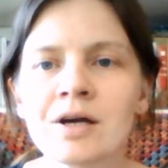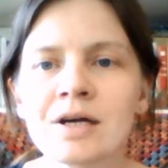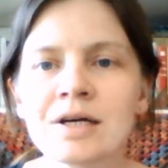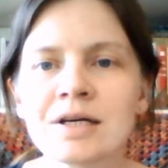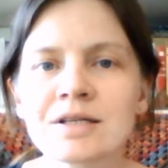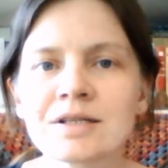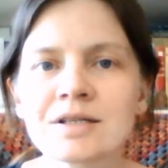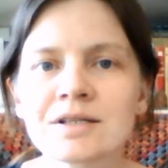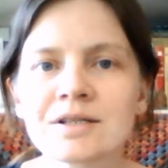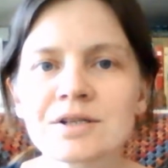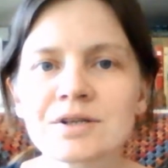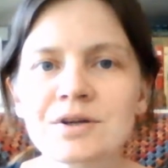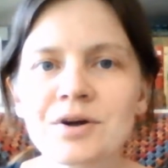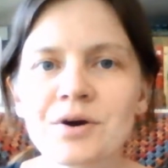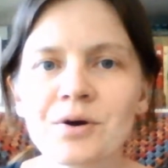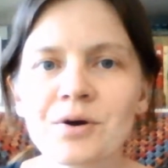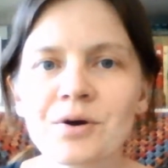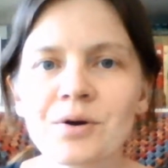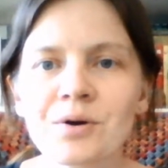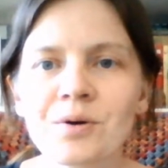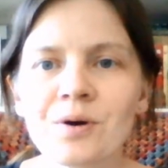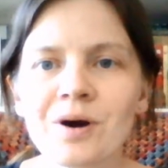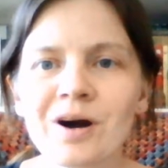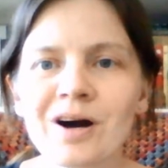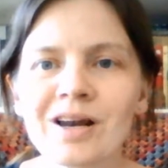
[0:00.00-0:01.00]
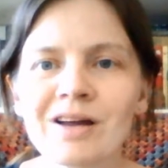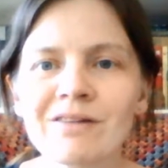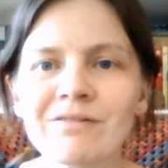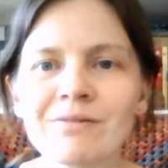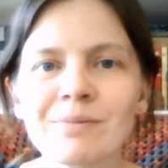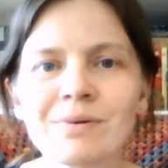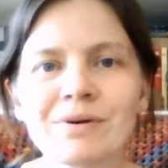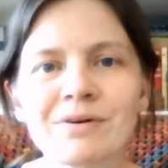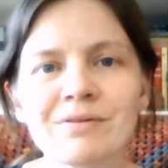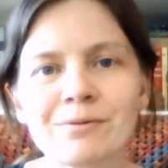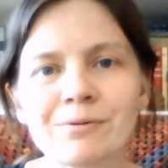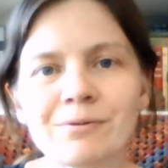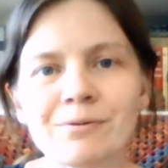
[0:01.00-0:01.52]
So I'll have a bit
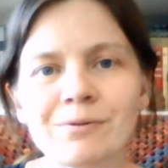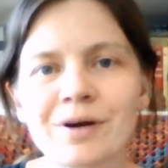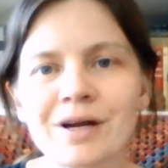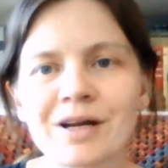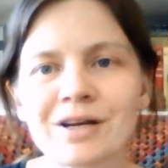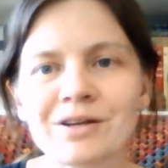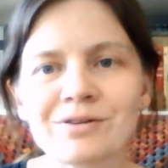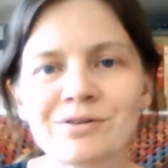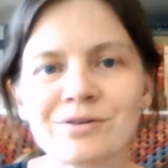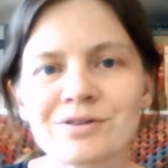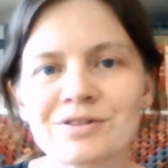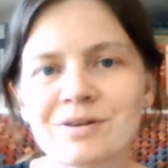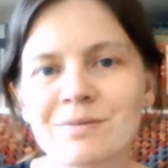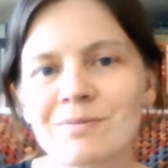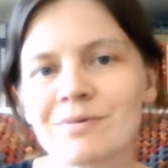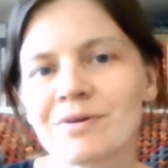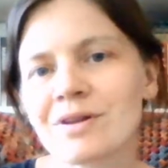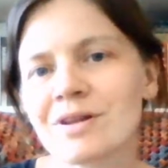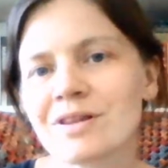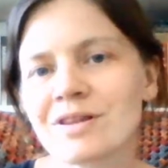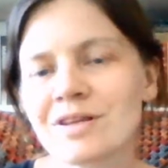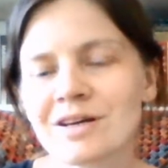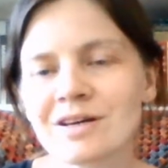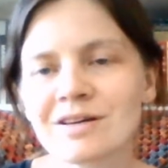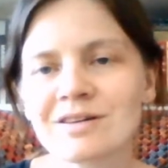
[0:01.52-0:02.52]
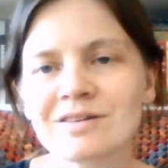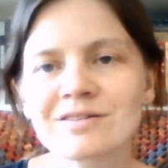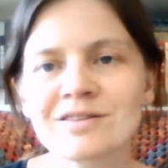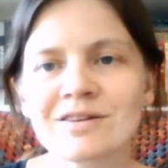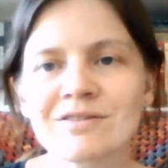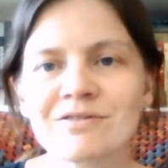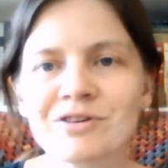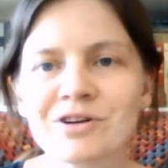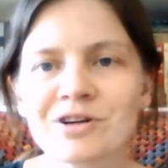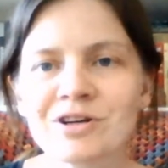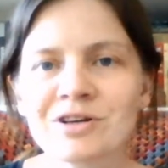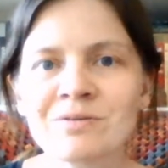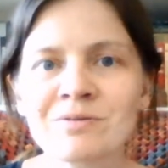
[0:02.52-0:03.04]
of a read through some of the things. I've
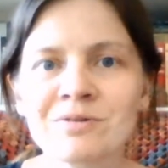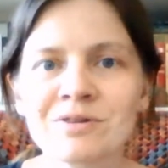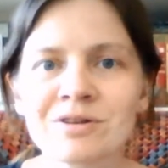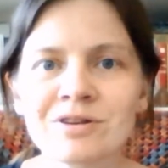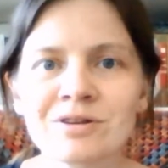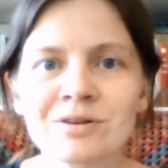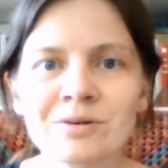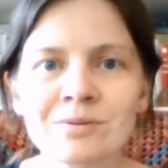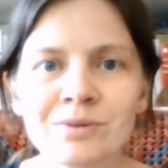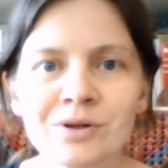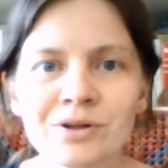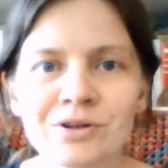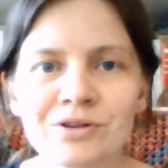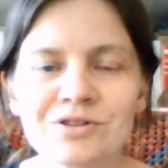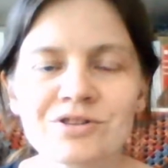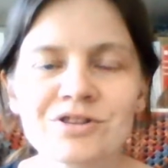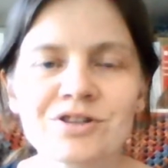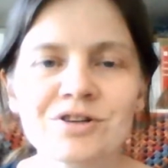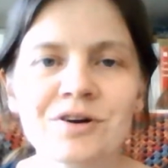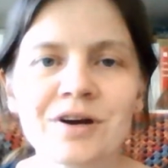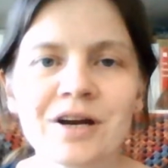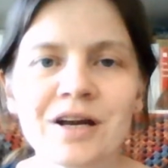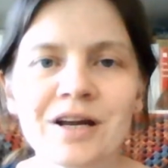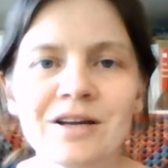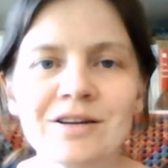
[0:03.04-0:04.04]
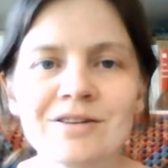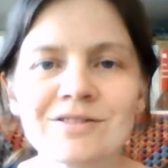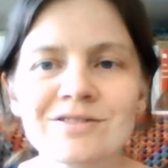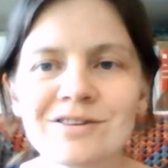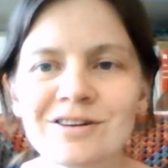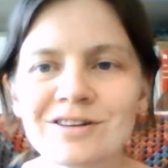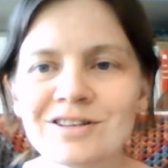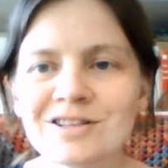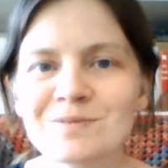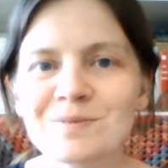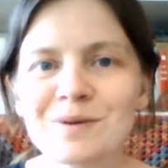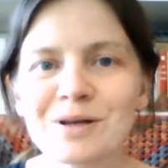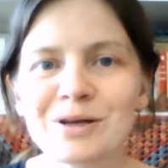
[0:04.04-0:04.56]
got them on the screen, so I'll
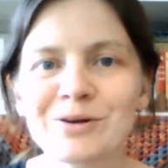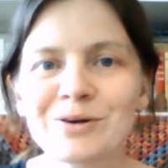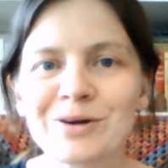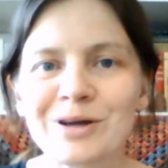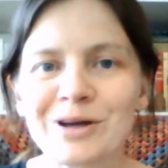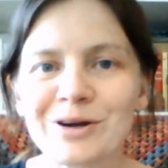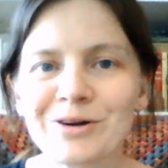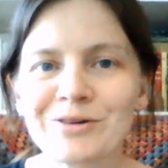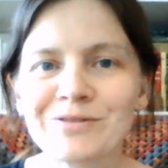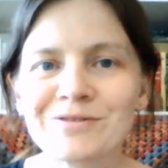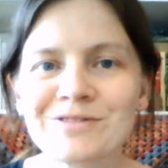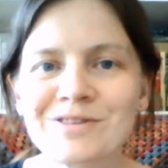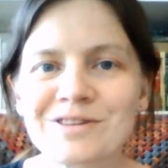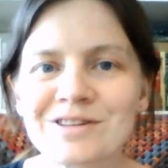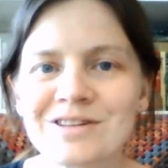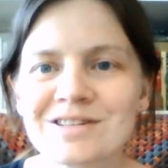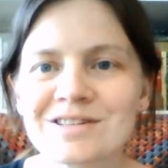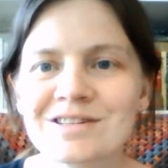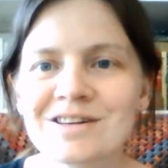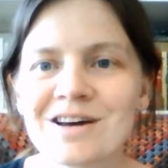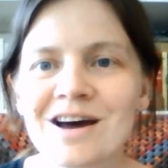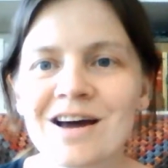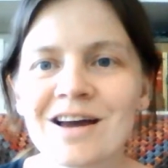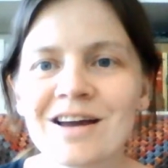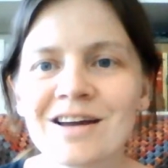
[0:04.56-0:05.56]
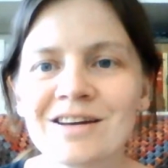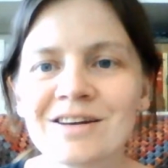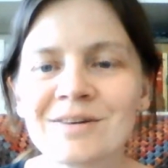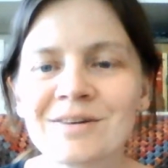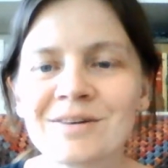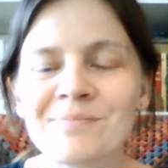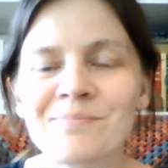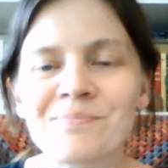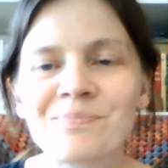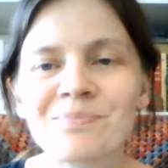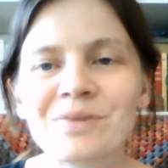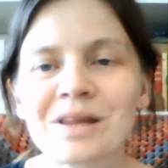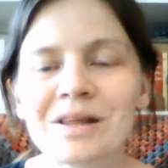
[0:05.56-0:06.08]
just be looking off to the side.
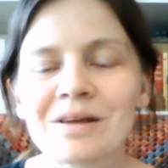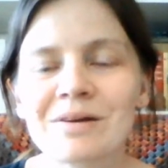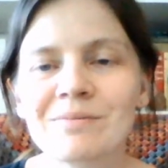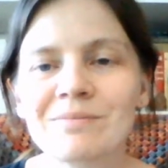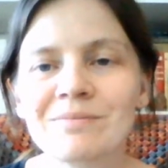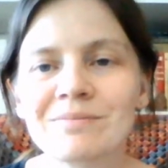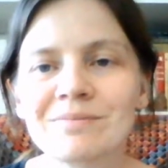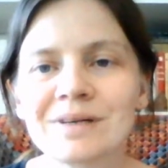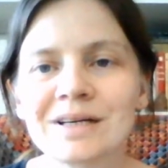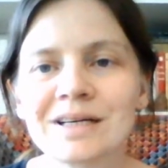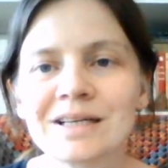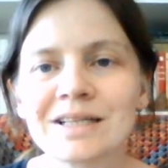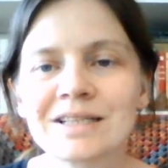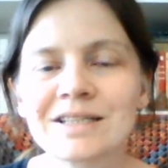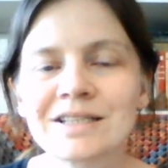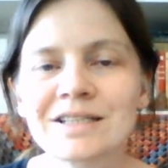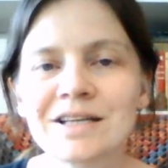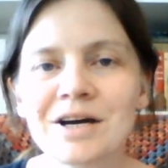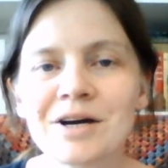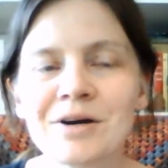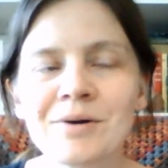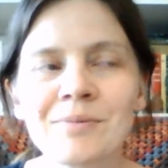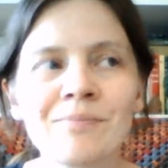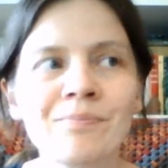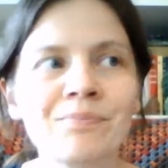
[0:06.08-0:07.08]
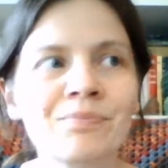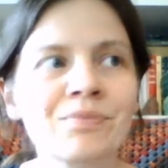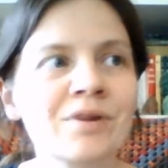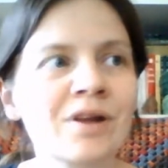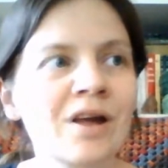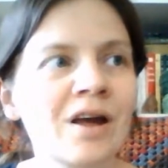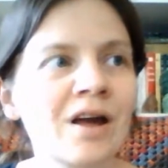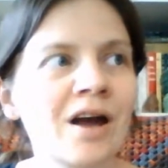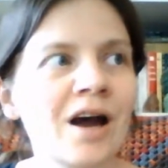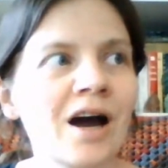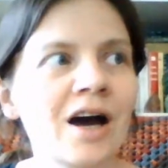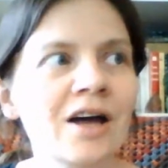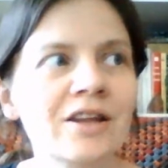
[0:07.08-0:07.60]
But
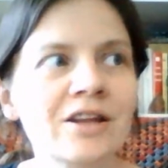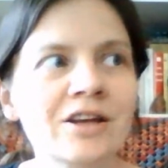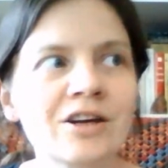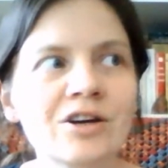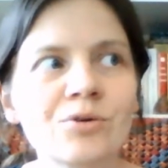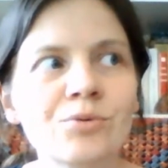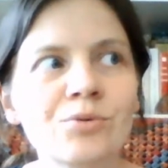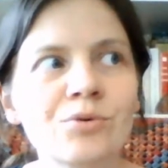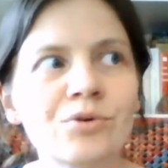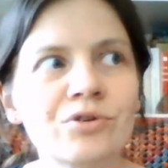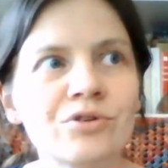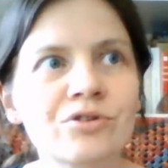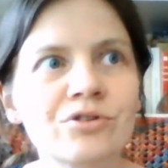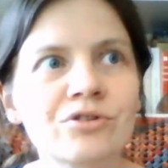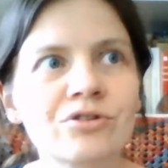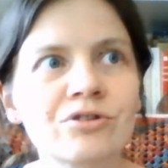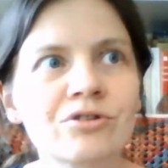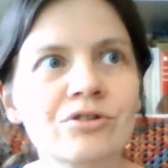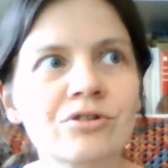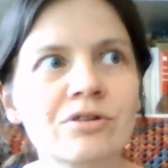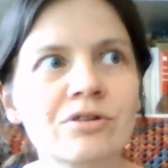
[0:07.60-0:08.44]
I think it was